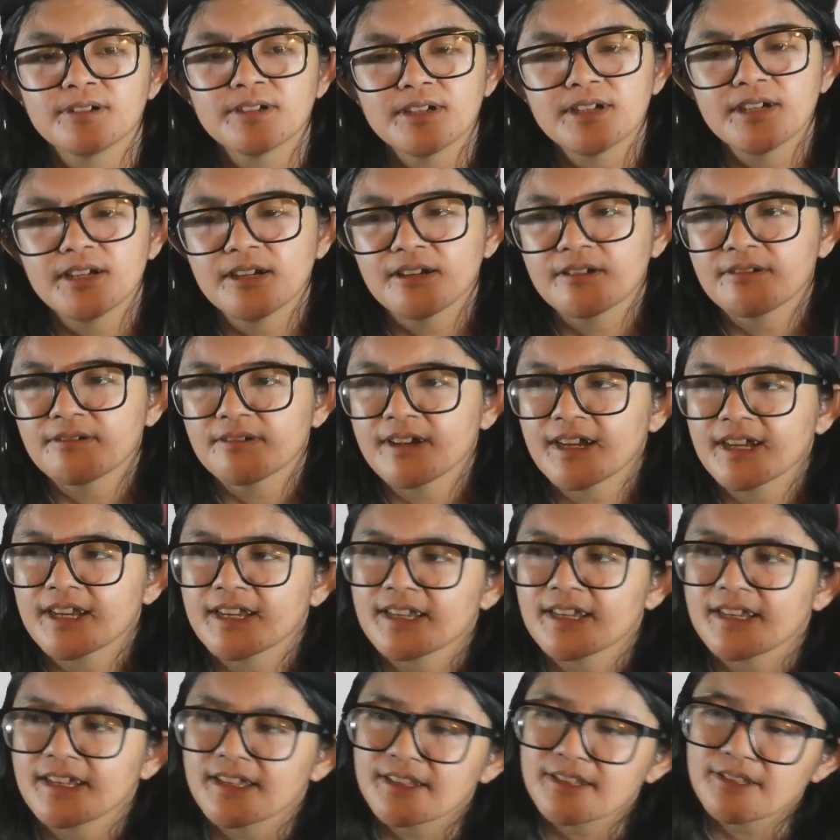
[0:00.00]
right? Do
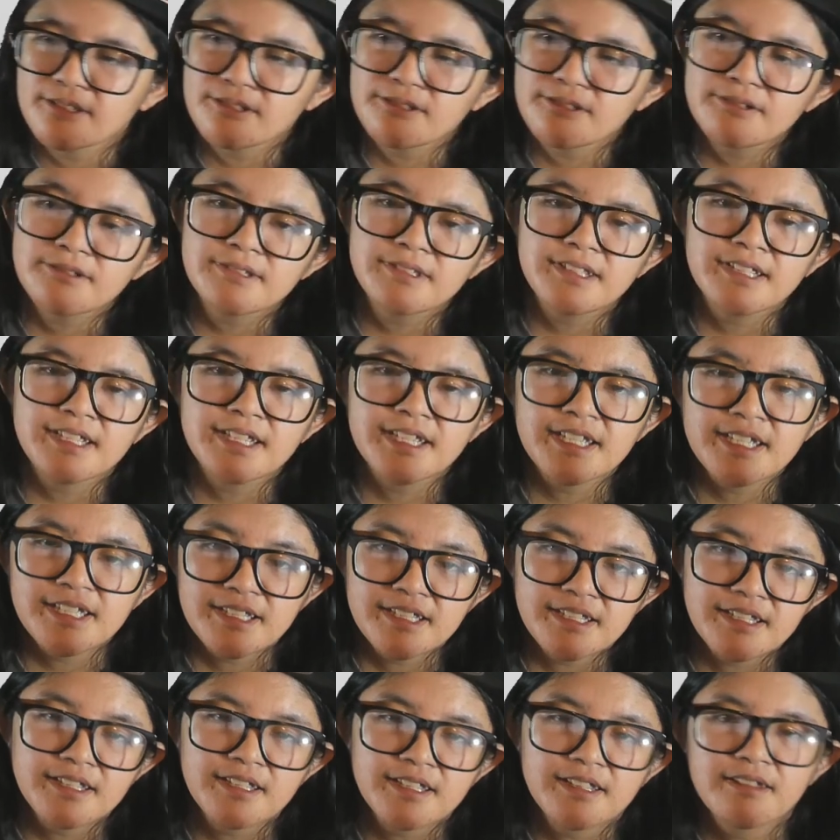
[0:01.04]
you think,
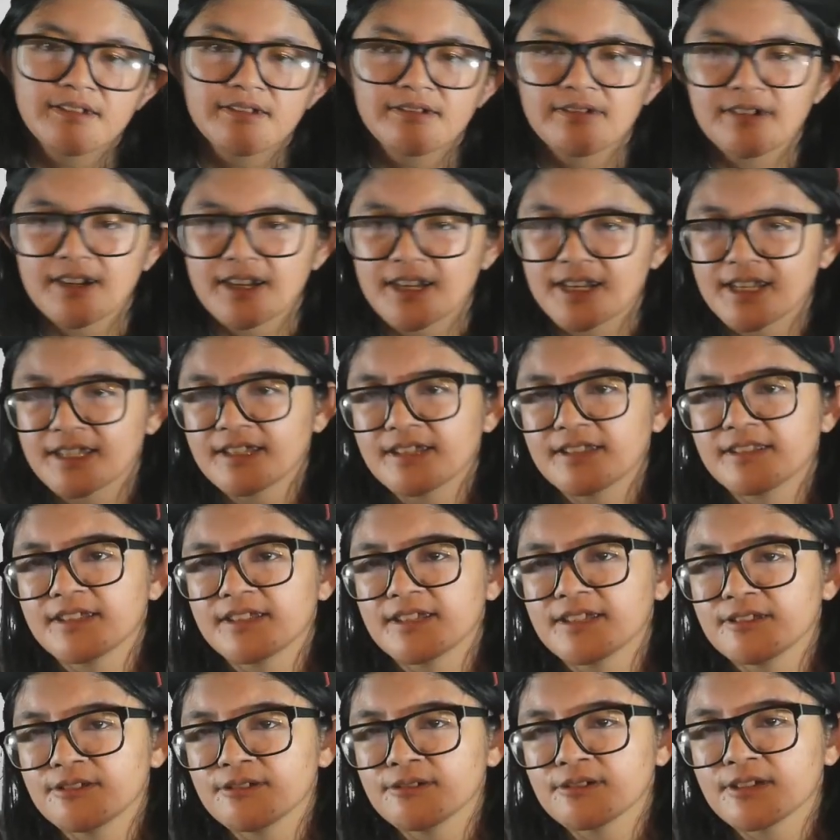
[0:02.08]
right, that you
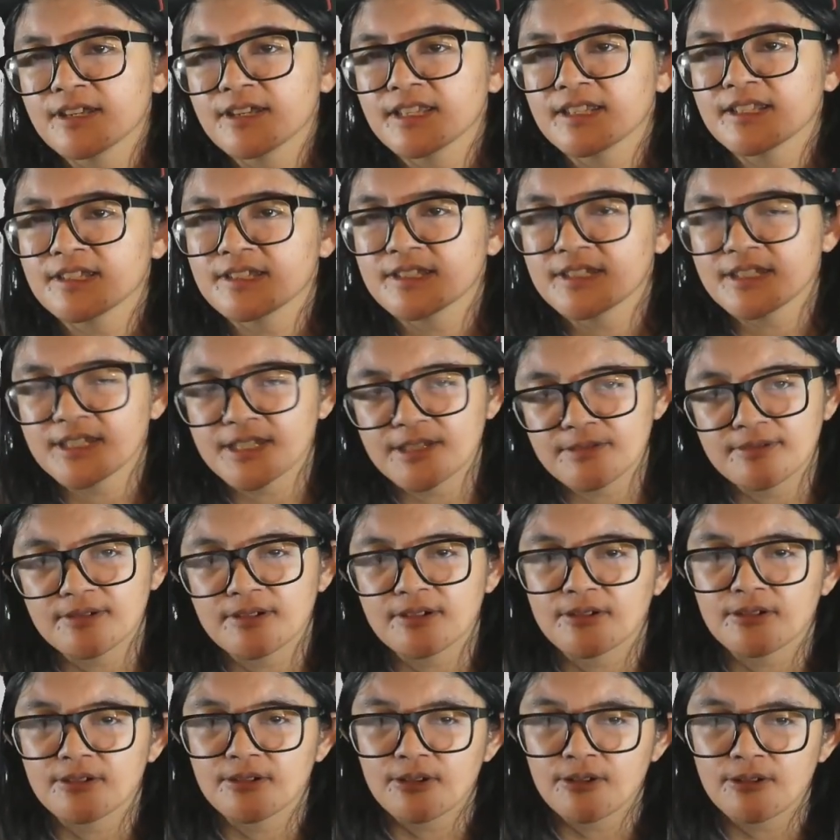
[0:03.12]
can achieve your
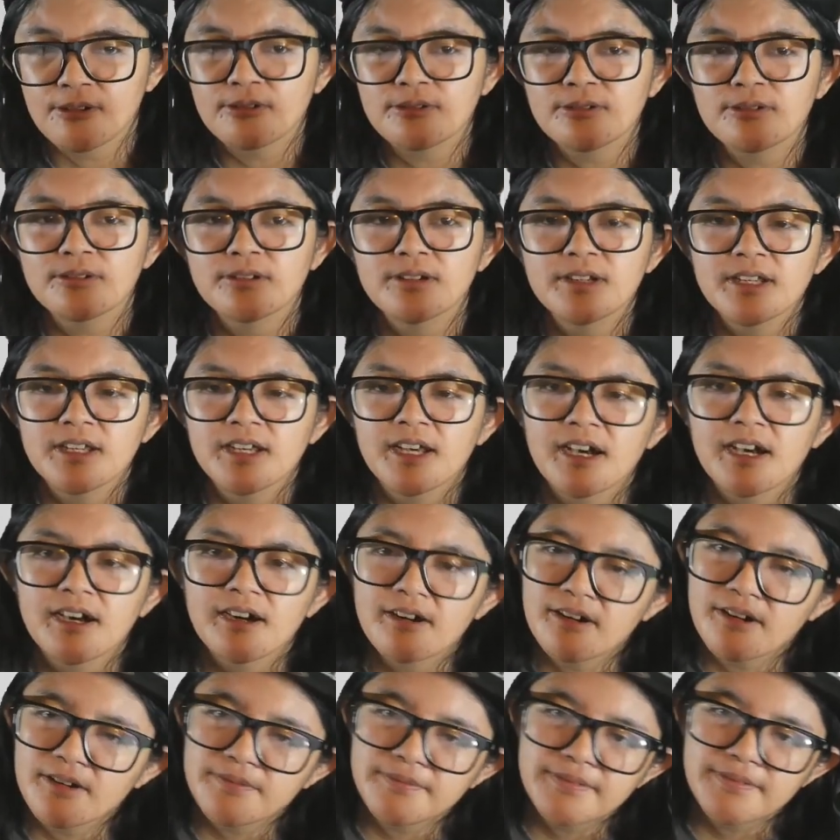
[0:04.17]
goal of
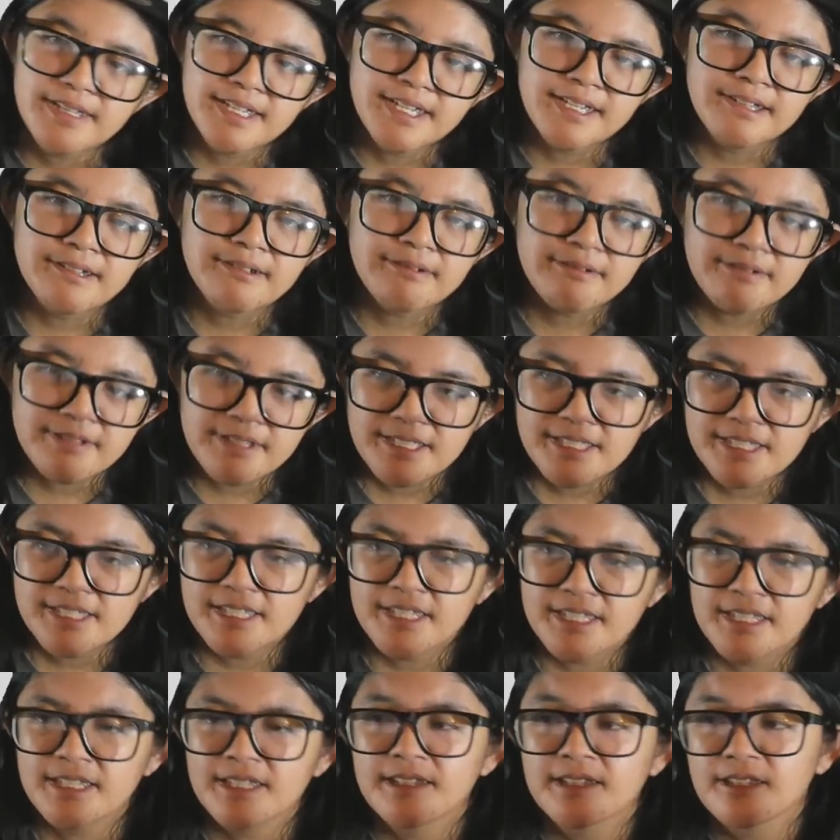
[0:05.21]
increasing
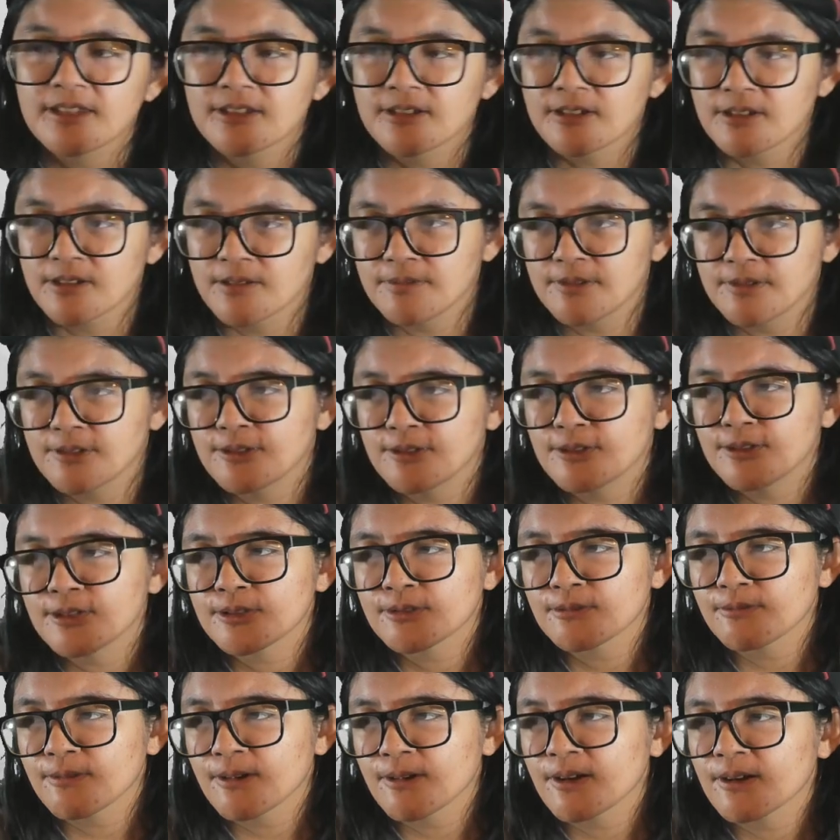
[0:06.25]
your views?
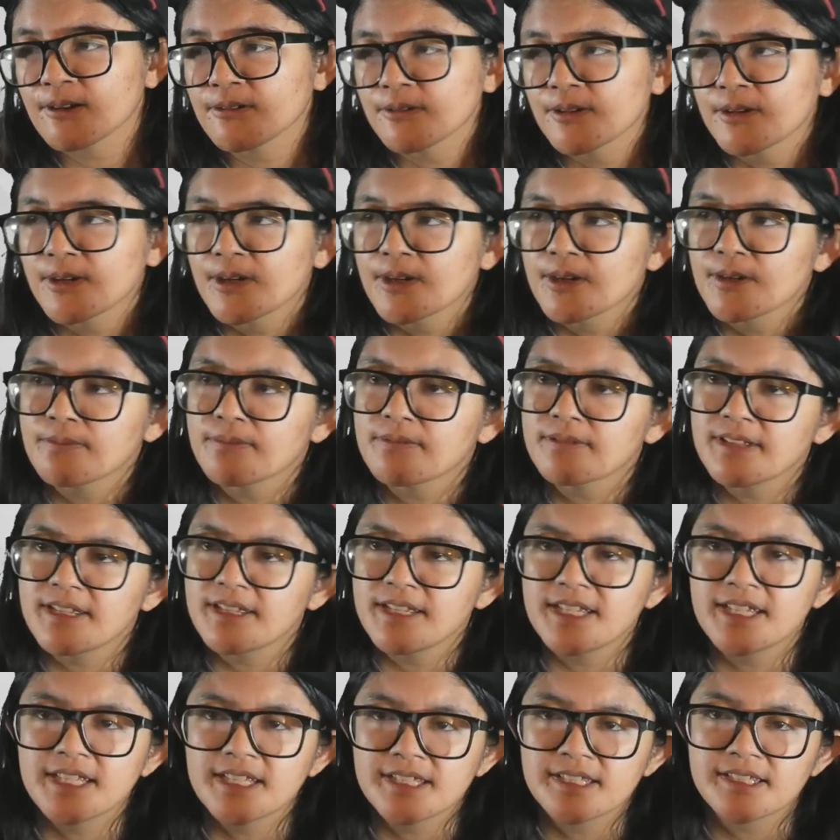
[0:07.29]
Well,
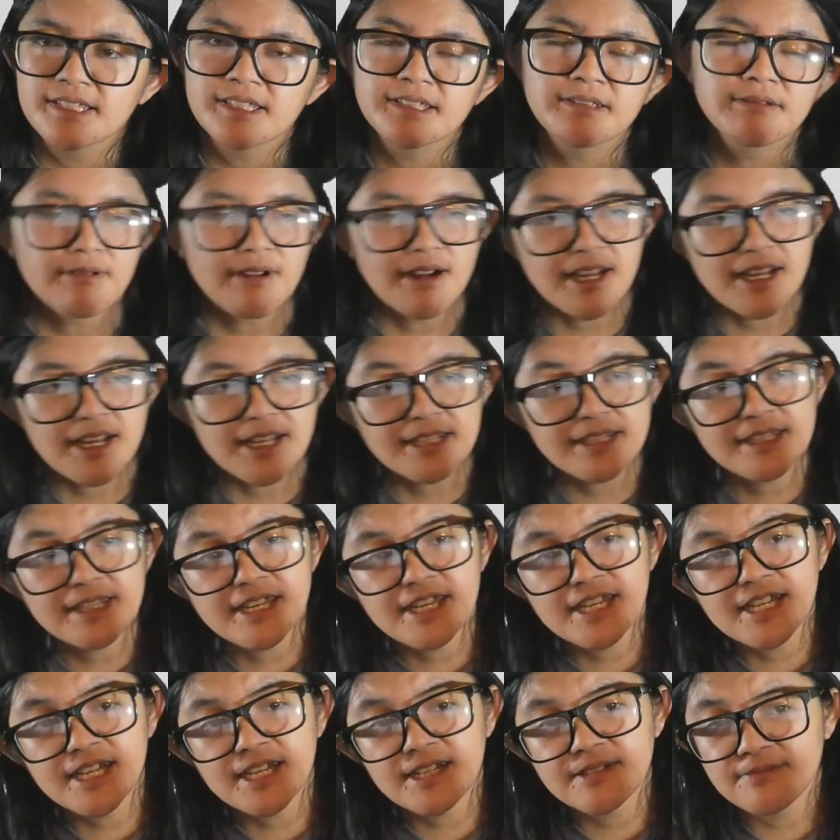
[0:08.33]
please, right, take
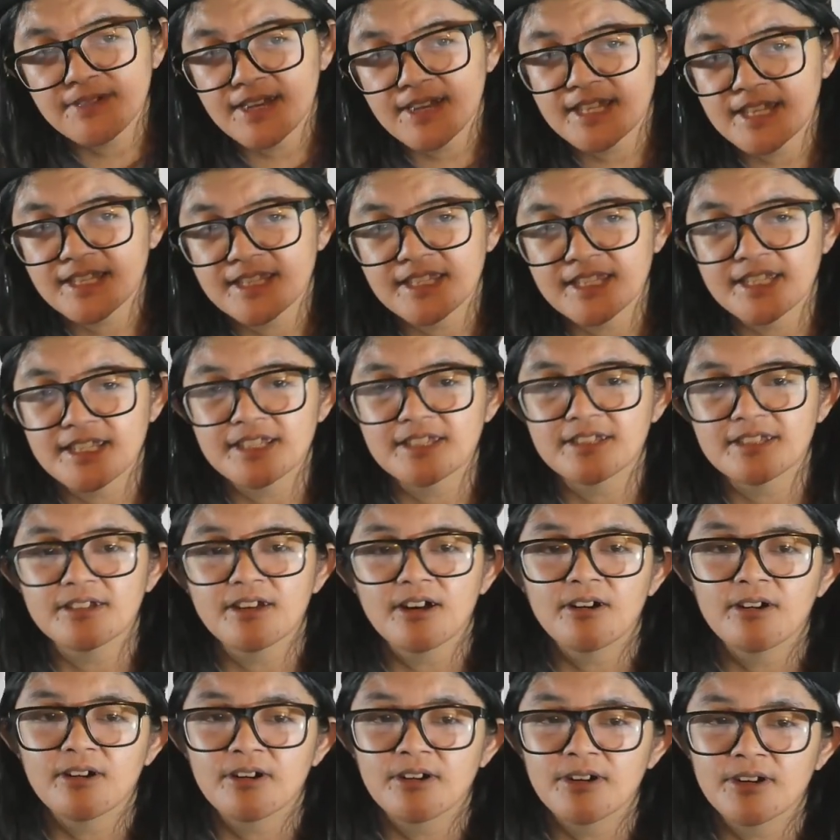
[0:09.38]
advantage
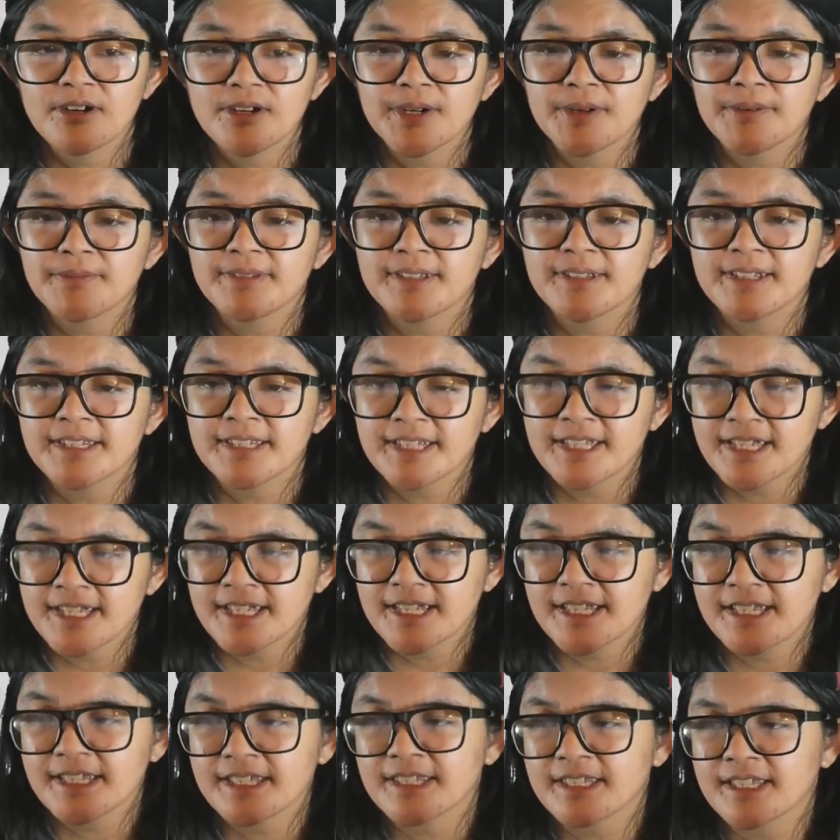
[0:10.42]
of the things
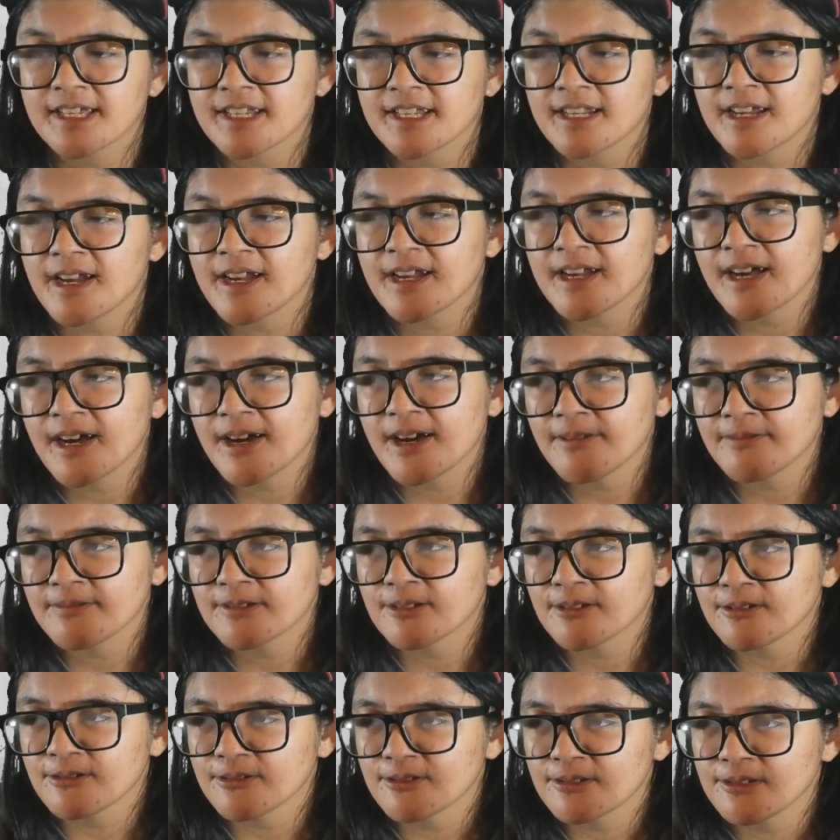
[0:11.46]
that I have told
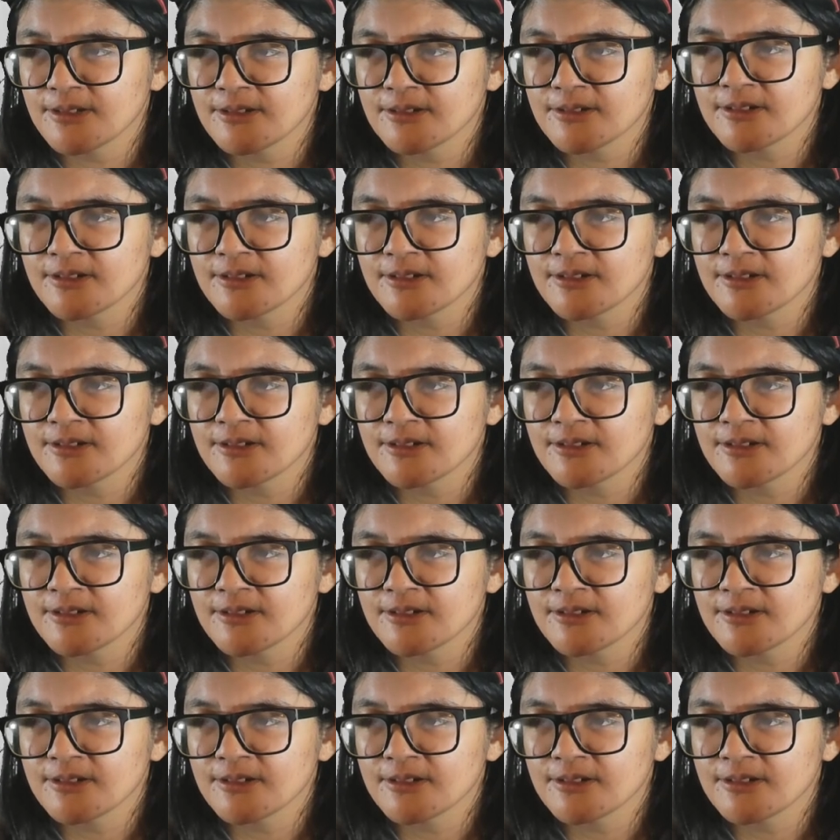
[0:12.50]
you